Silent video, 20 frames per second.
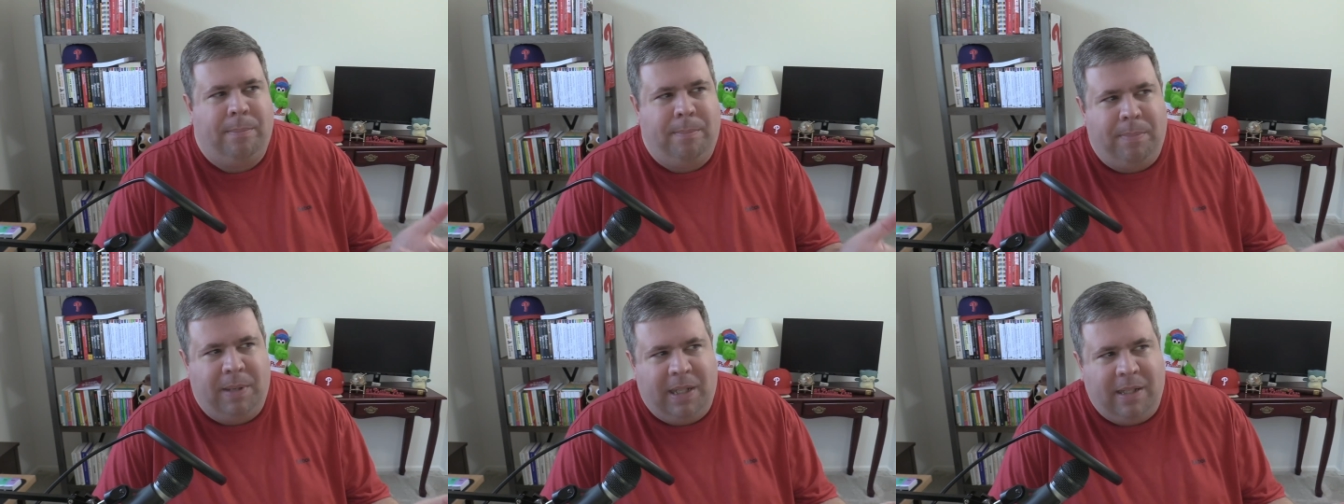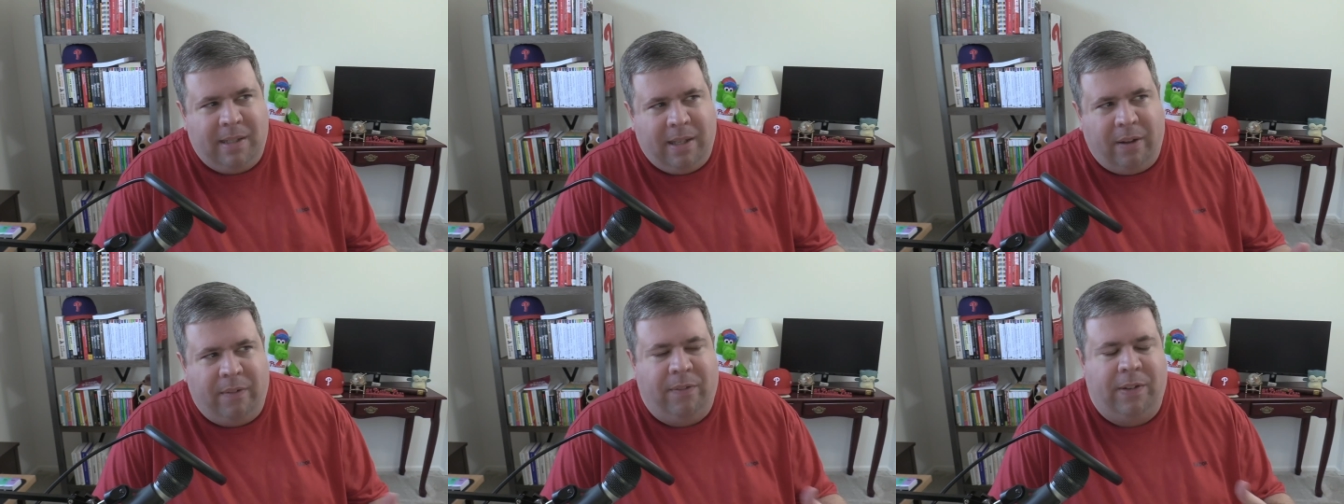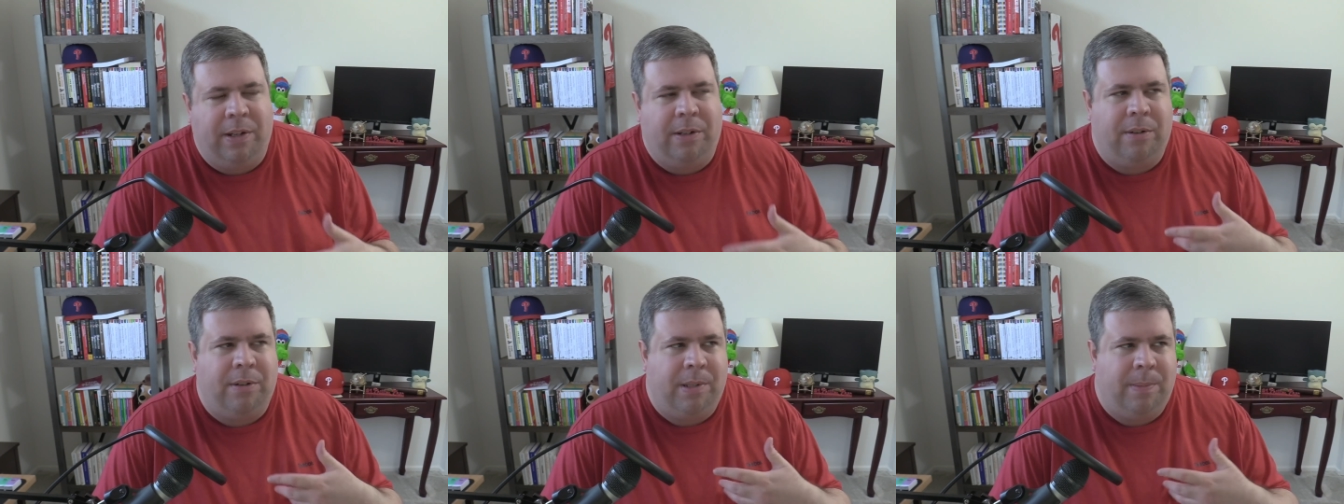be
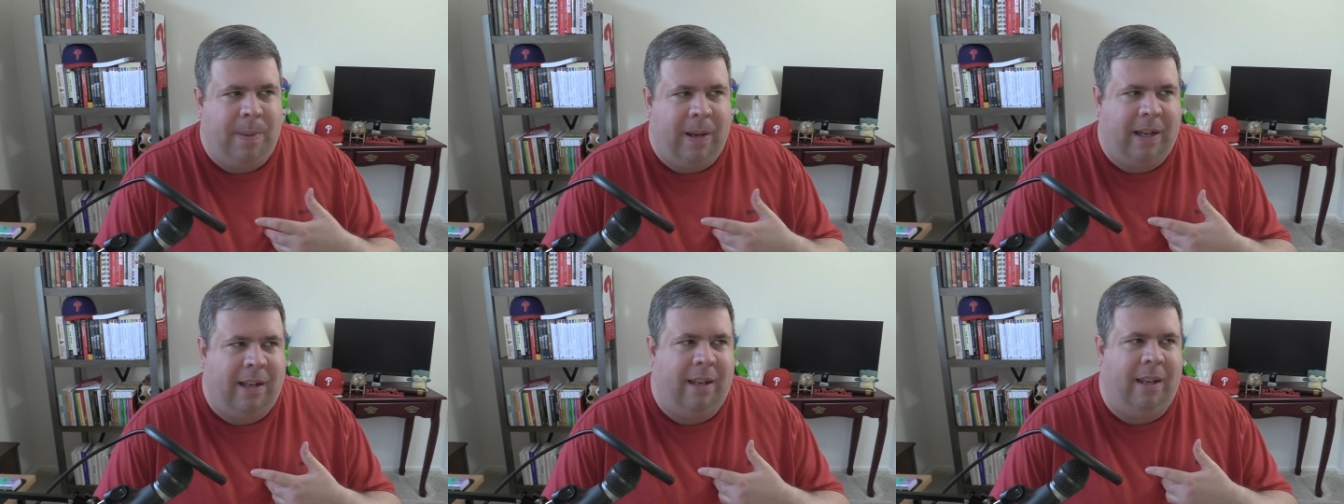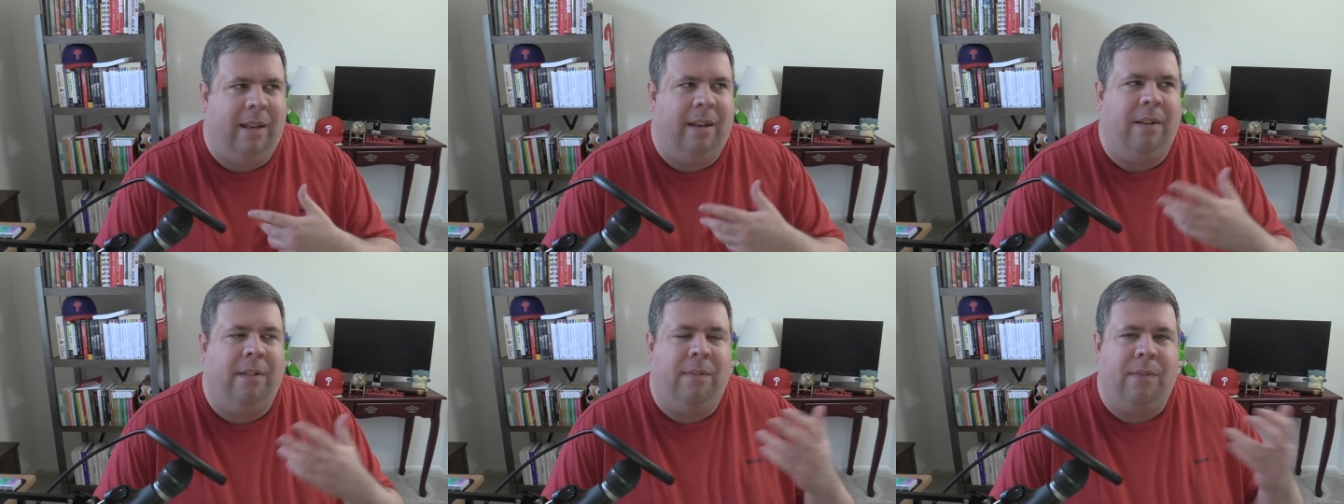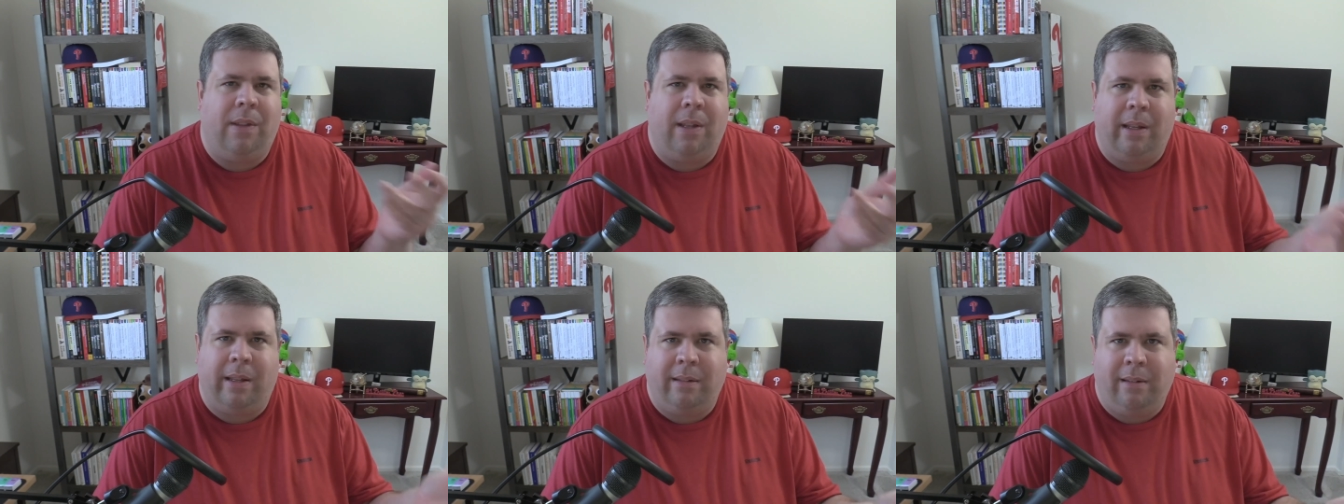self-introspecting of
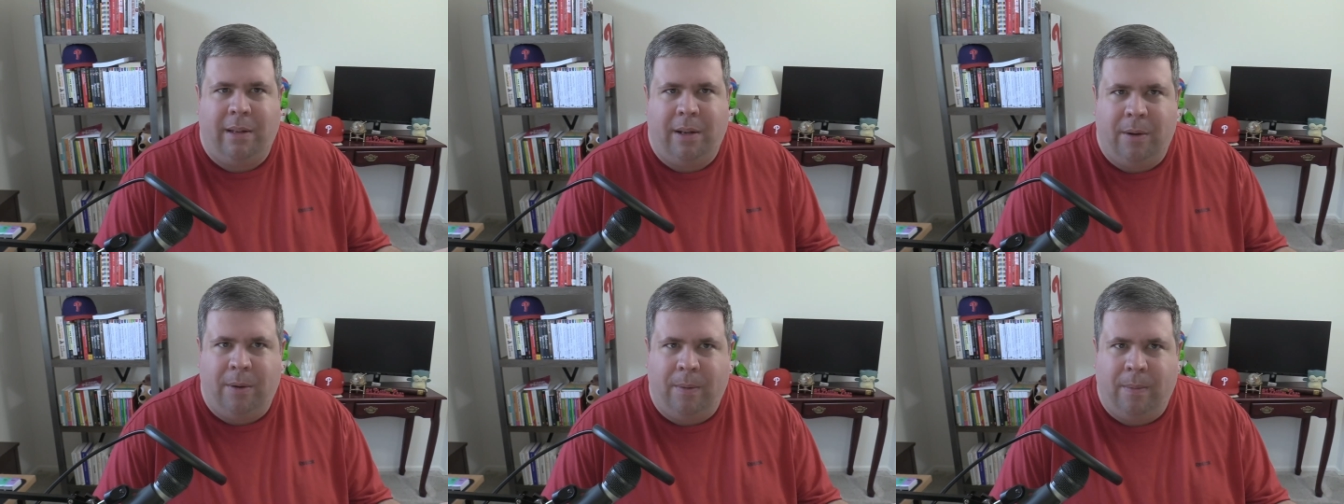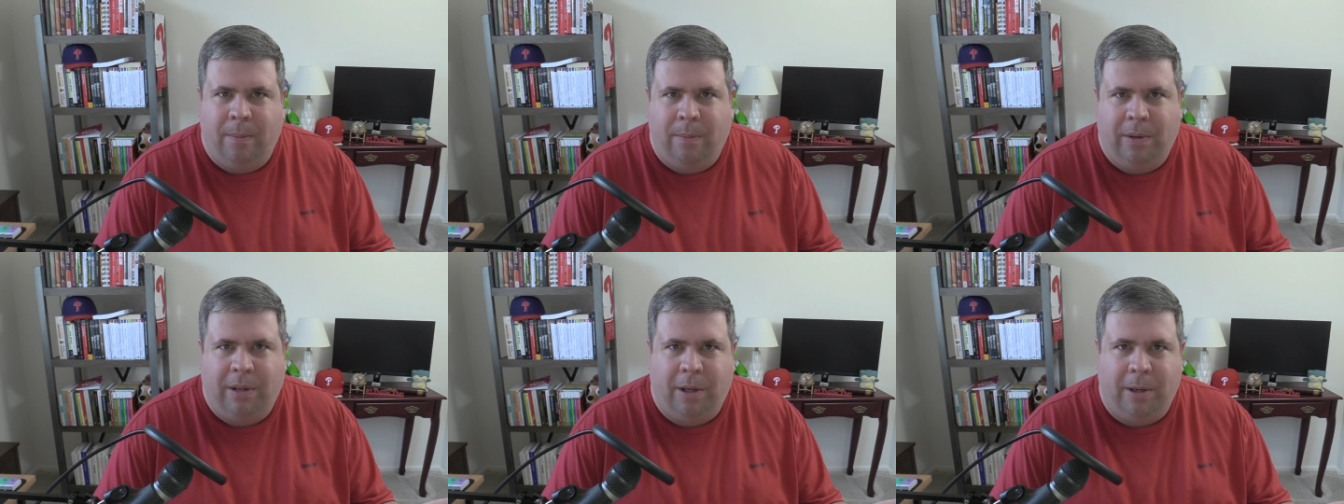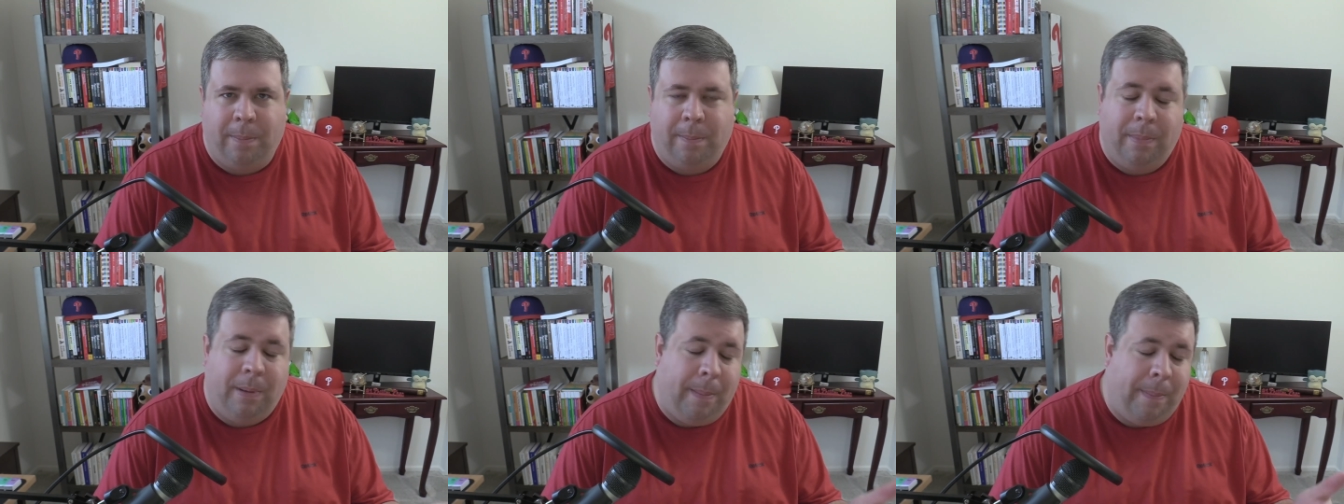like,
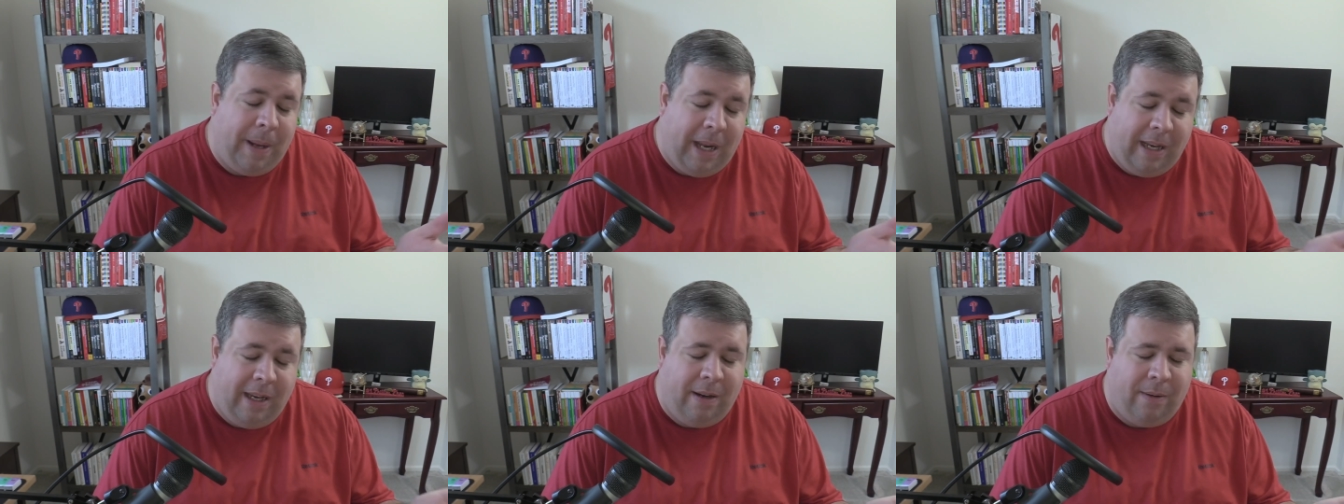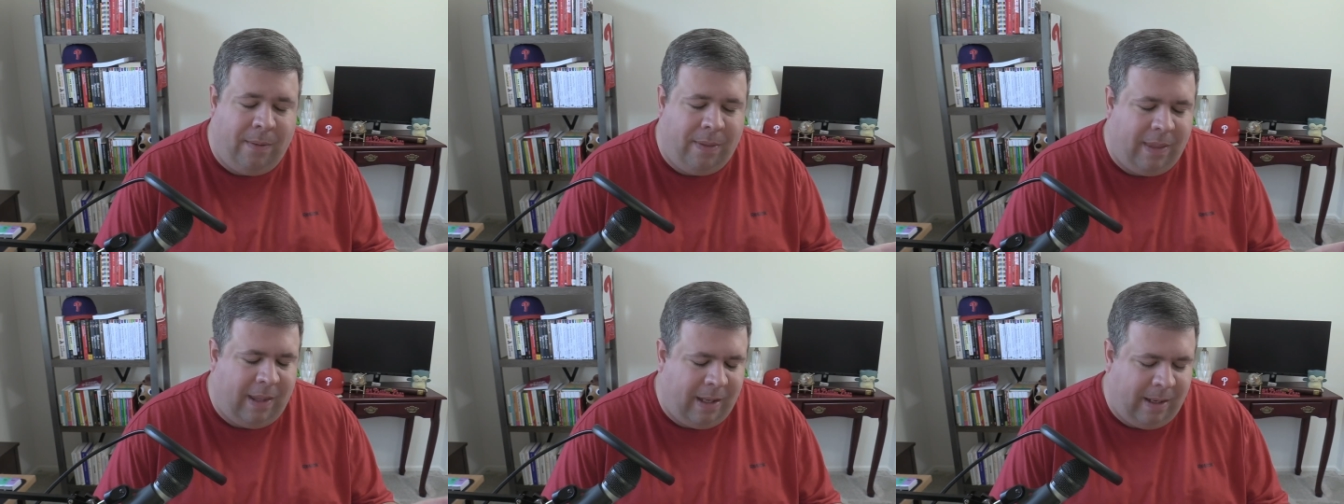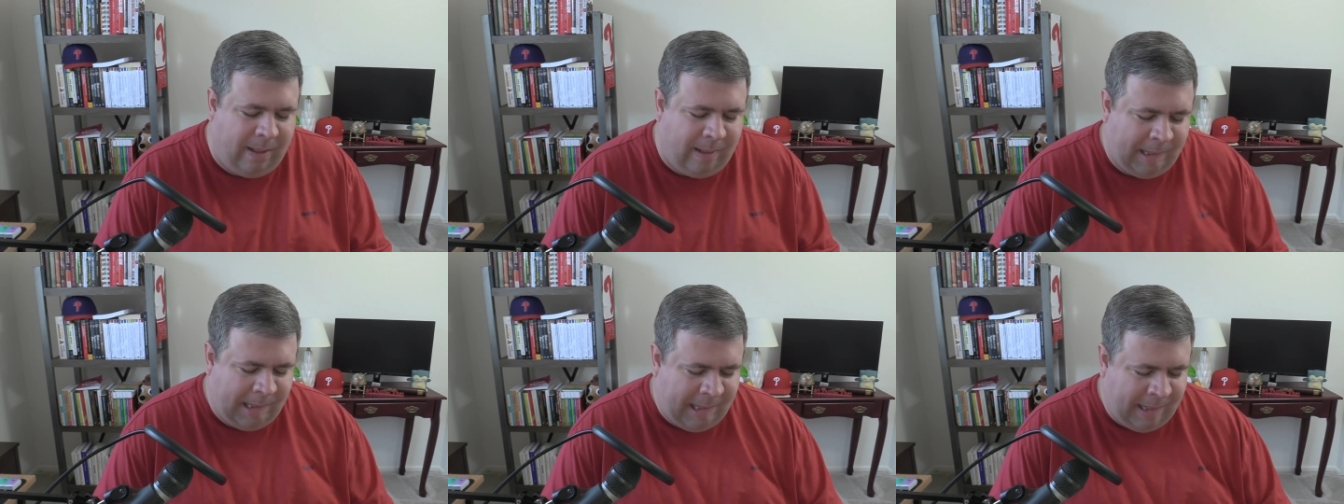your opinion on
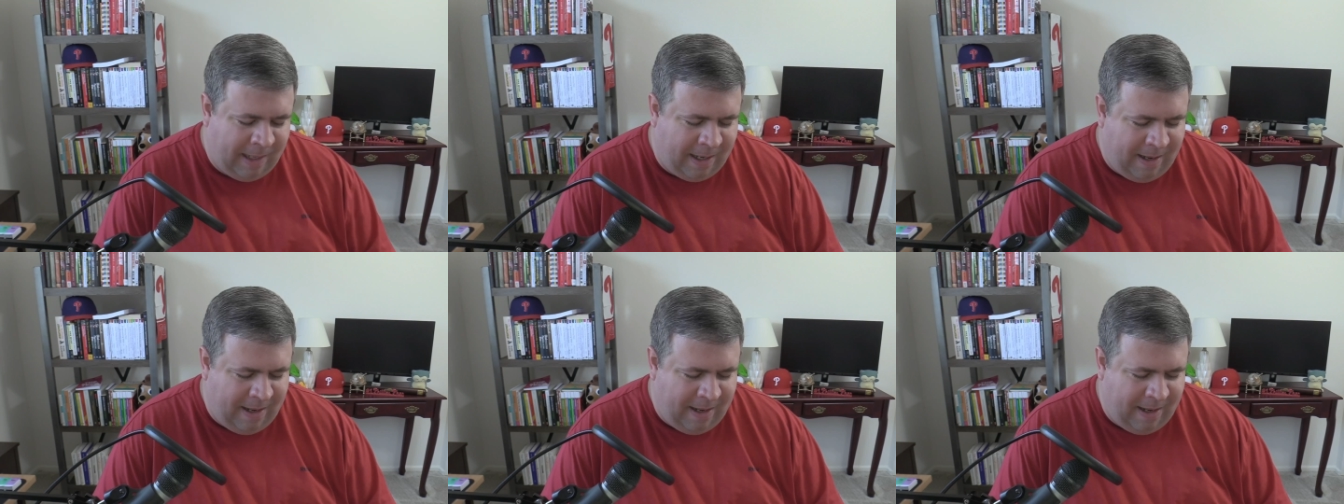things.